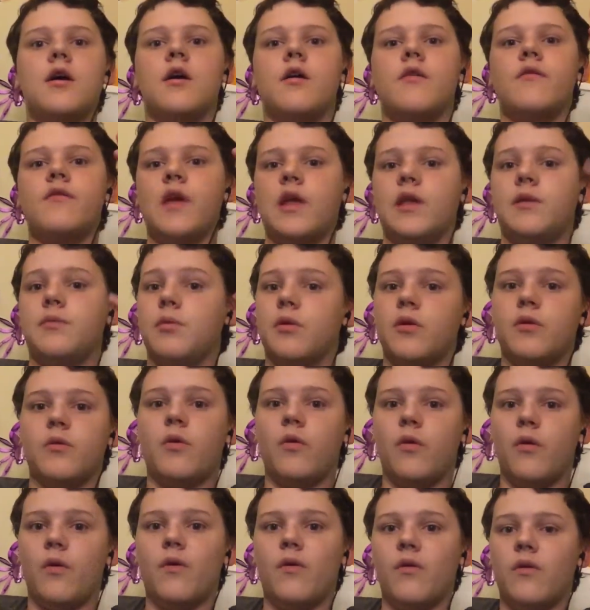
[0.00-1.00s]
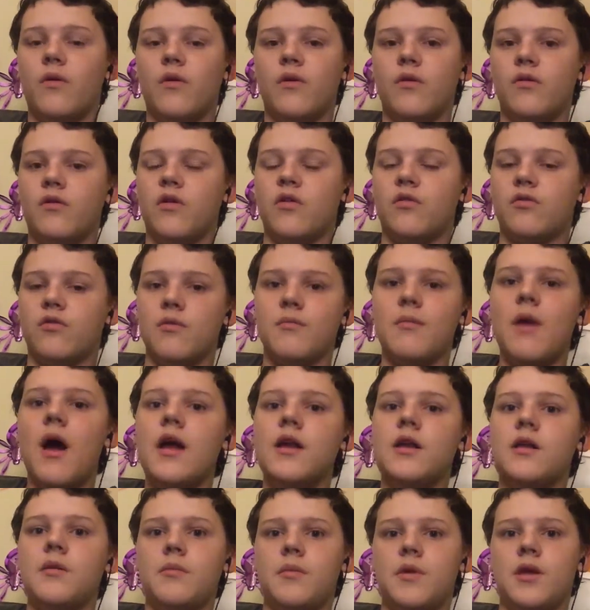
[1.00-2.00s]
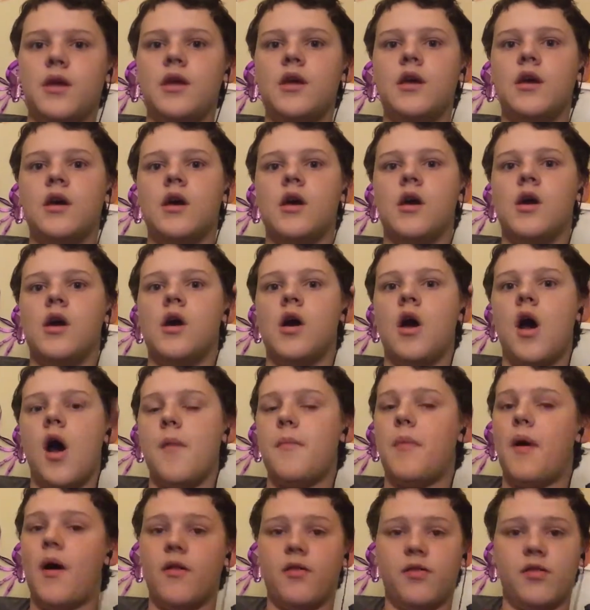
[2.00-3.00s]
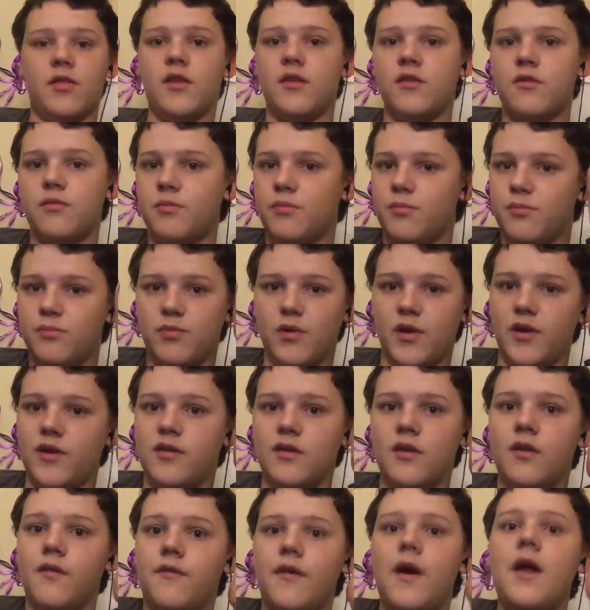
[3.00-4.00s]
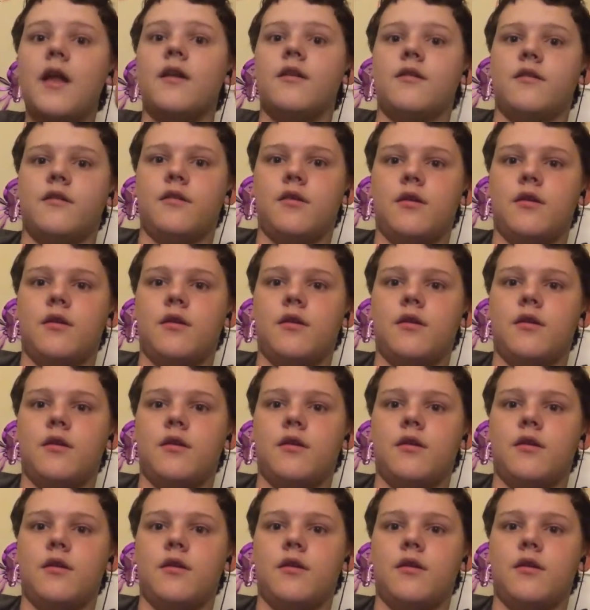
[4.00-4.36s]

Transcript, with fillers: Facebook just reminded me about this recent event,